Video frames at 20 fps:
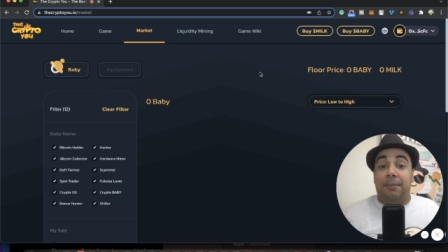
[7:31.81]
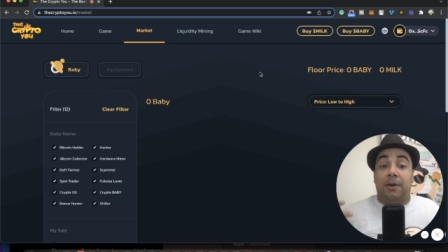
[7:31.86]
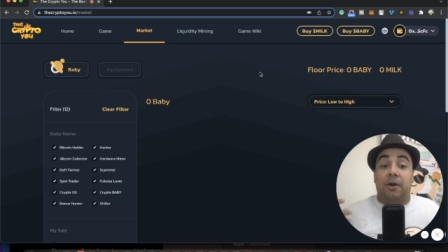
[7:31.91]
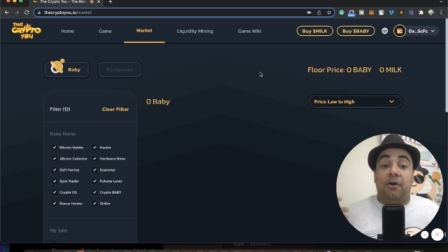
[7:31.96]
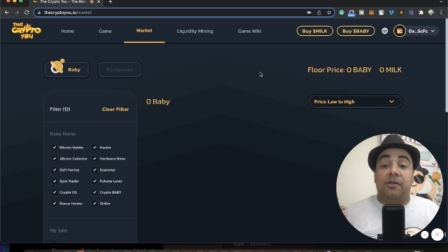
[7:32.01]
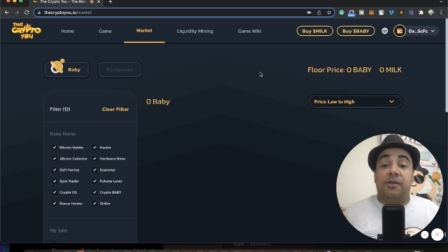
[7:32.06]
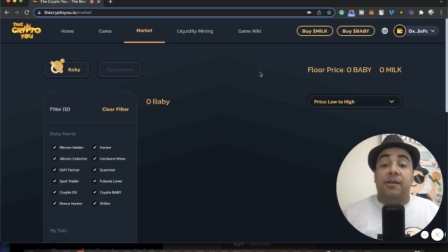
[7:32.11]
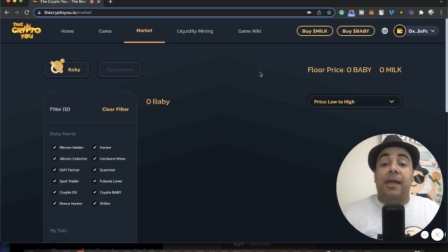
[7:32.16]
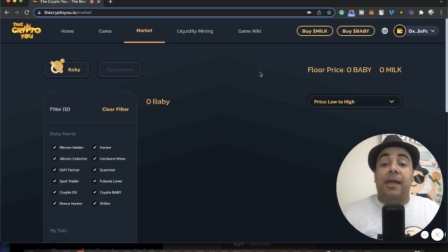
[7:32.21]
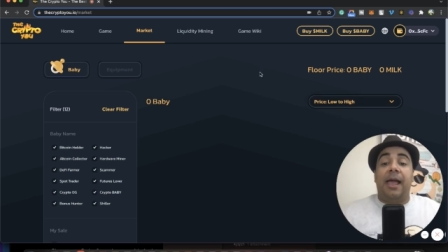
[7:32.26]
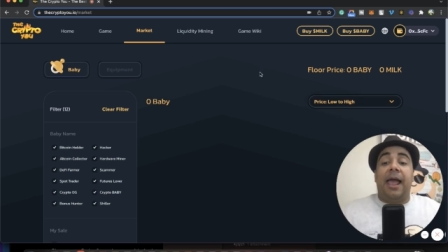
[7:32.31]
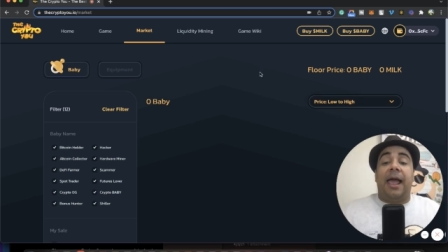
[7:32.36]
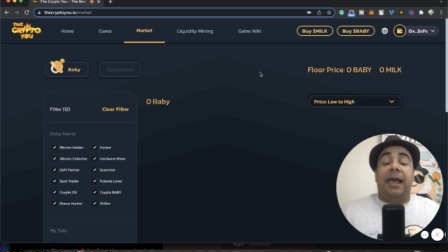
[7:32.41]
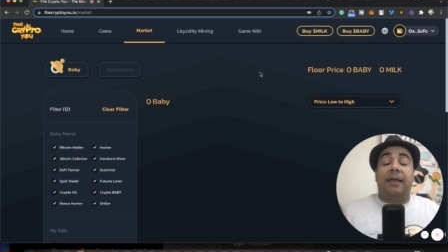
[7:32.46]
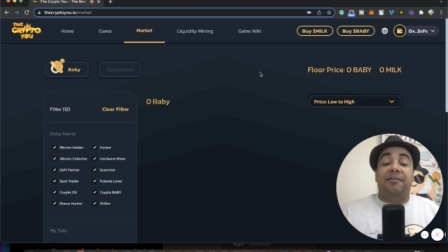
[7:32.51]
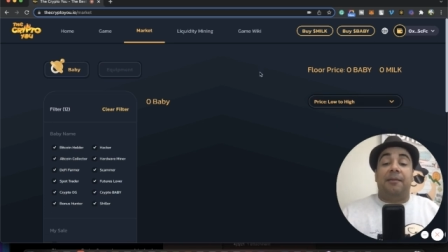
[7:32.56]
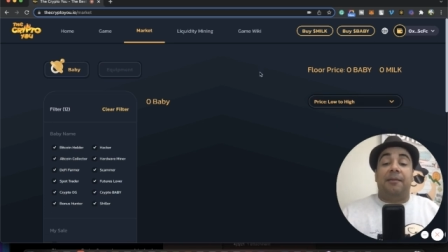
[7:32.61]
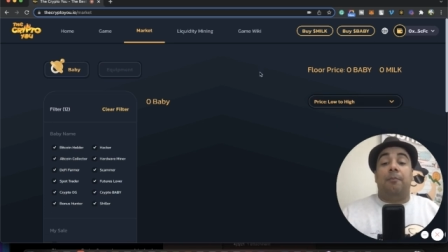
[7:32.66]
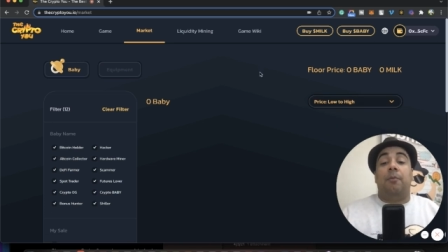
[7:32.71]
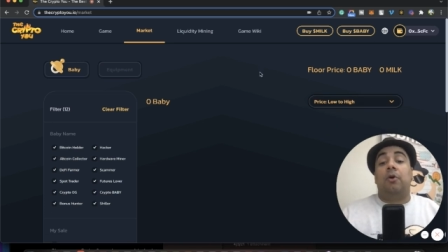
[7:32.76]
because
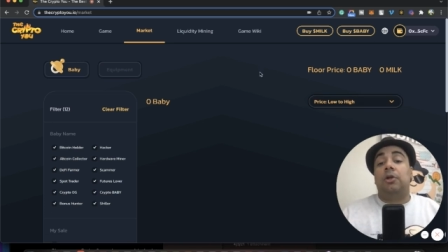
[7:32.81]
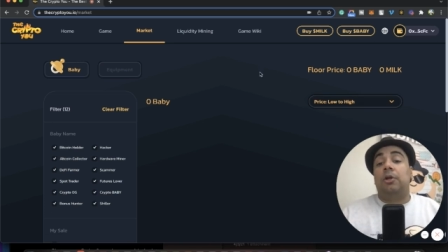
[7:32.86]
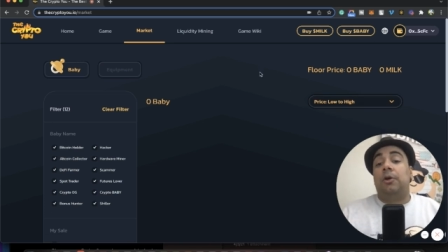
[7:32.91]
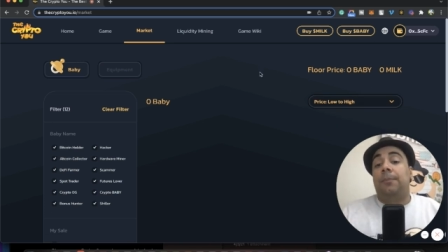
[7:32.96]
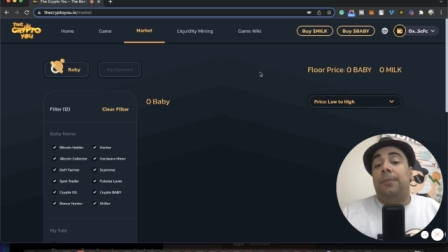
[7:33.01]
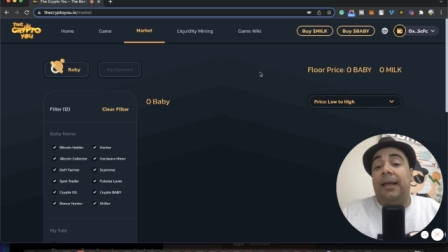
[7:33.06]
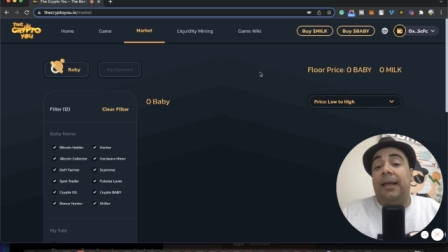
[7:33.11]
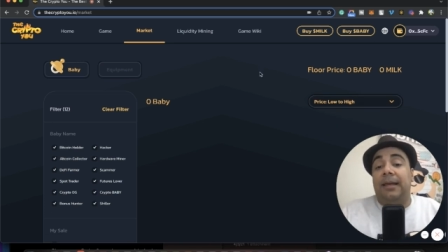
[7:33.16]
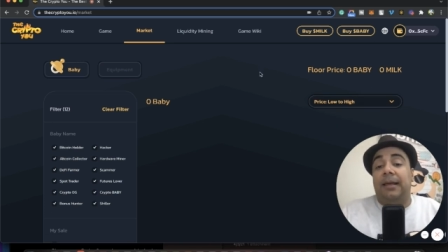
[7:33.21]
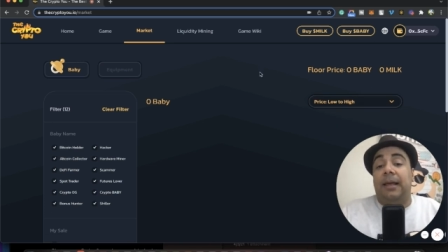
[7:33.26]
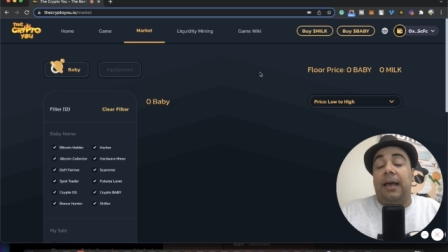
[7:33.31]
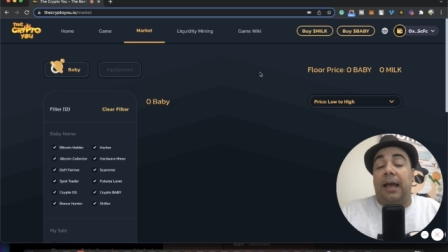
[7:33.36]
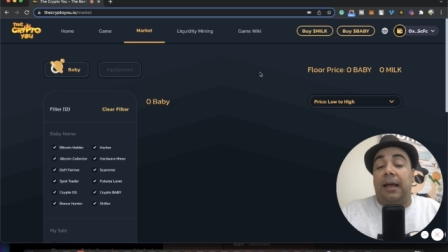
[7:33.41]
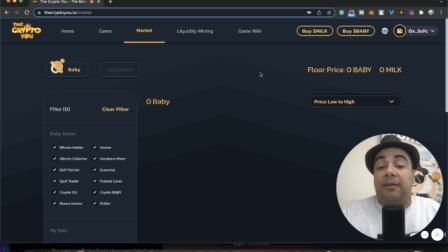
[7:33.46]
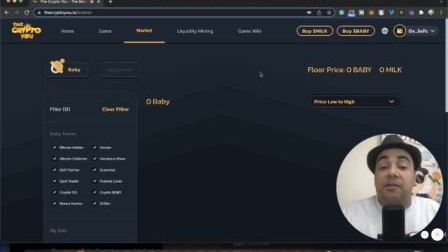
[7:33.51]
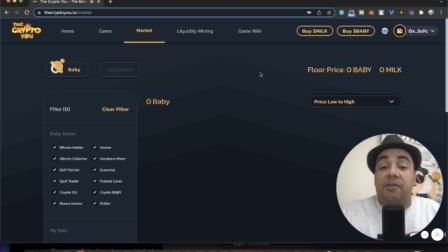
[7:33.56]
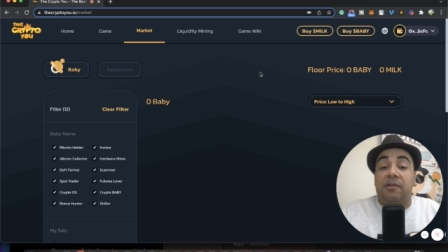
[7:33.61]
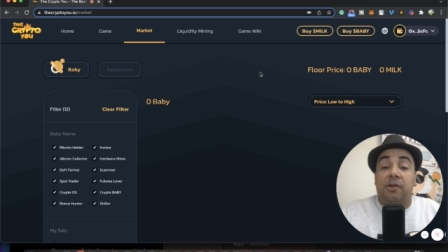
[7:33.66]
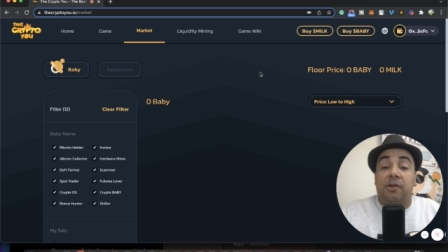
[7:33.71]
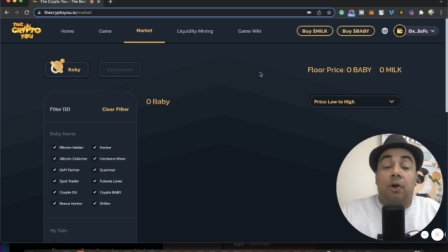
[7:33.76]
the more you play
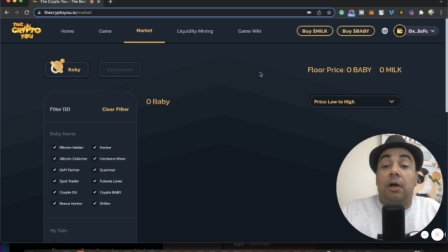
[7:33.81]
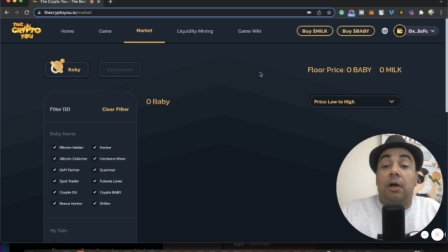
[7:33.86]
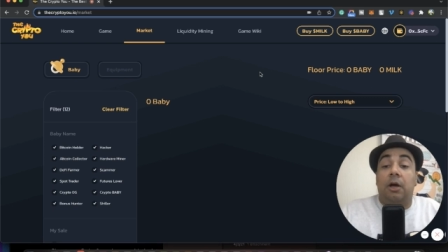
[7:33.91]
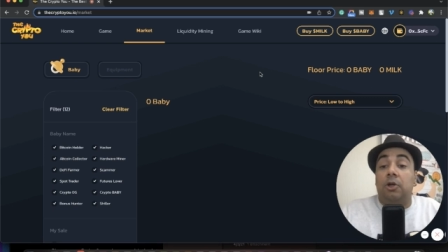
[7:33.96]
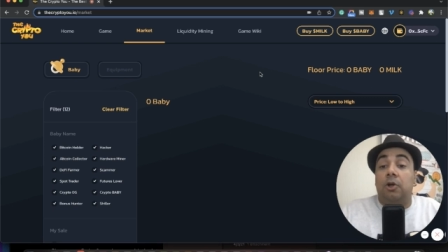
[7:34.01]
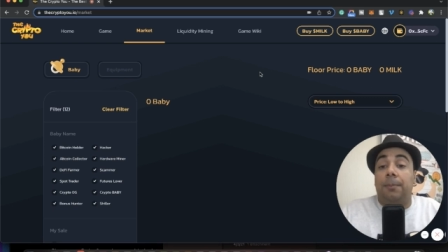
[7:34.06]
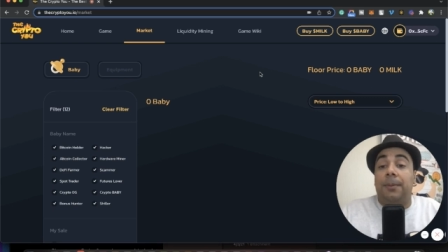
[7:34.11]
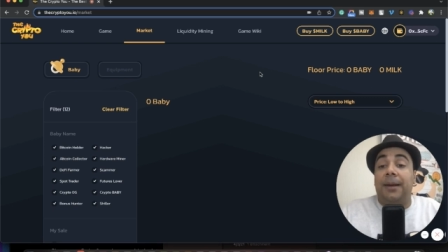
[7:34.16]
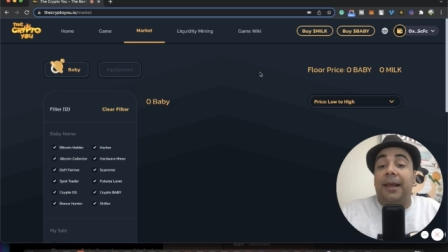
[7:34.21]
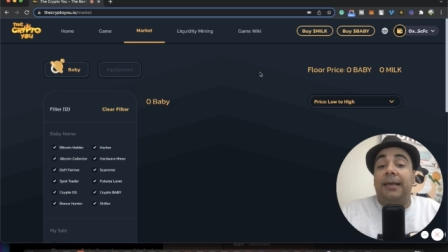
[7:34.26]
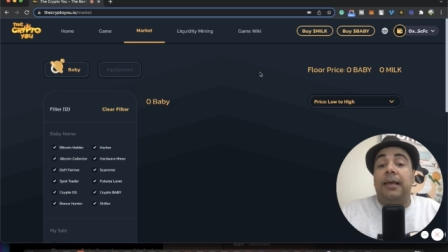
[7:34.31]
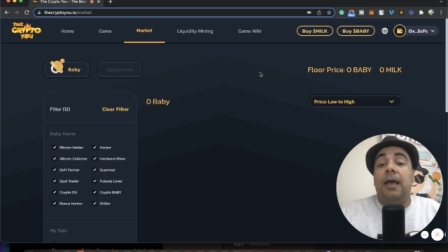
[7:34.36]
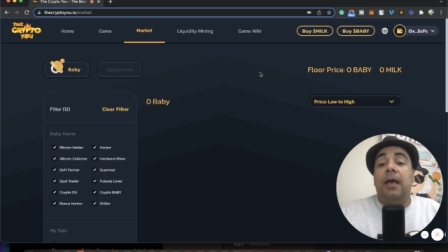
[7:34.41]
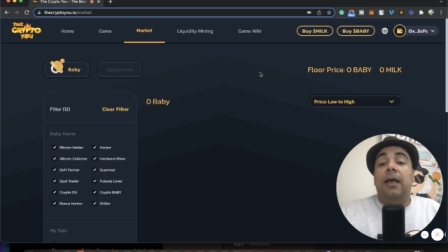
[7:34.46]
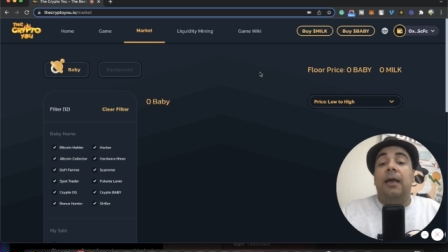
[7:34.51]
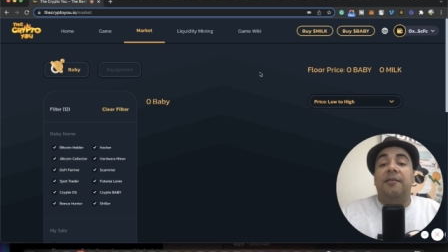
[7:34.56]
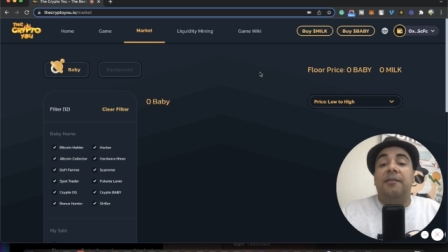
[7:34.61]
and the longer you play,